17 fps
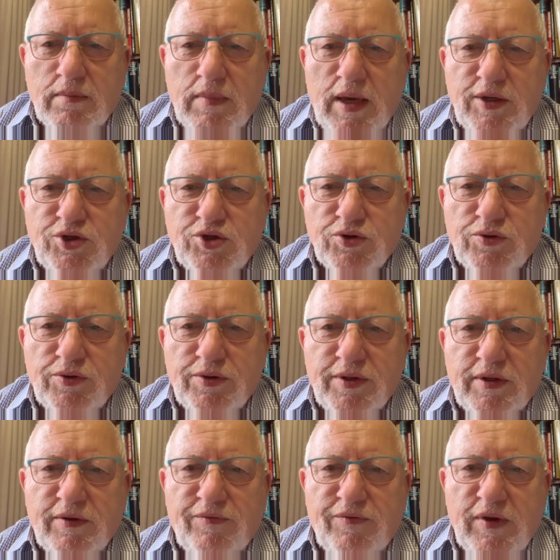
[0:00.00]
make sure
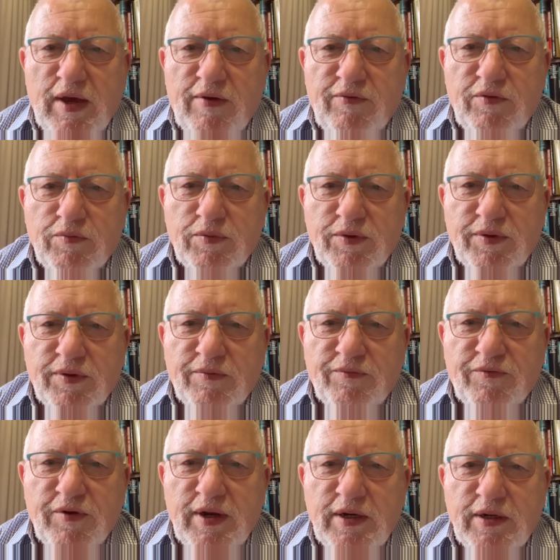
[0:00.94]
that if you have it with a
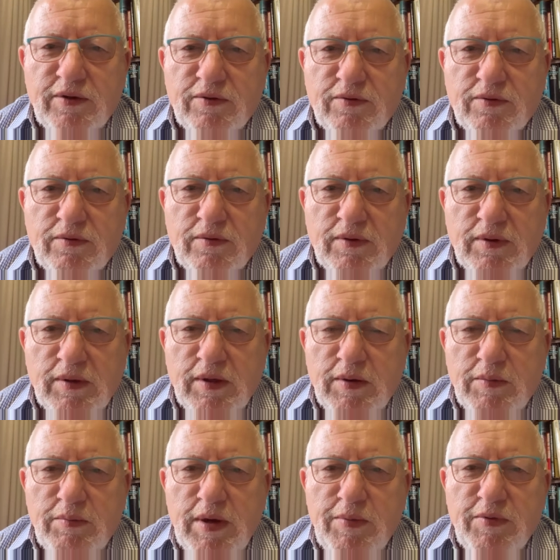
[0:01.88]
friend or a
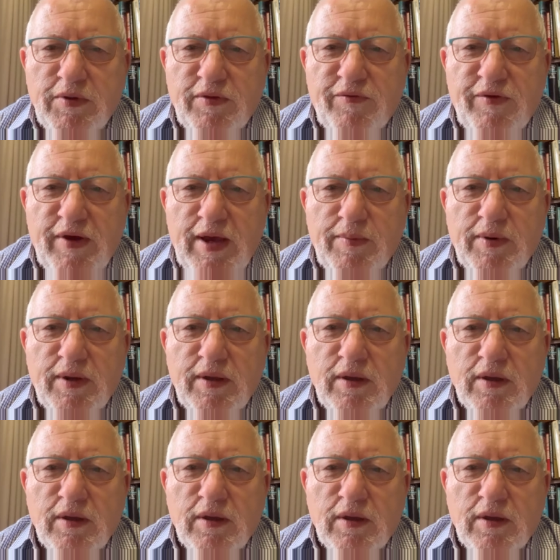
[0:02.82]
member of the family,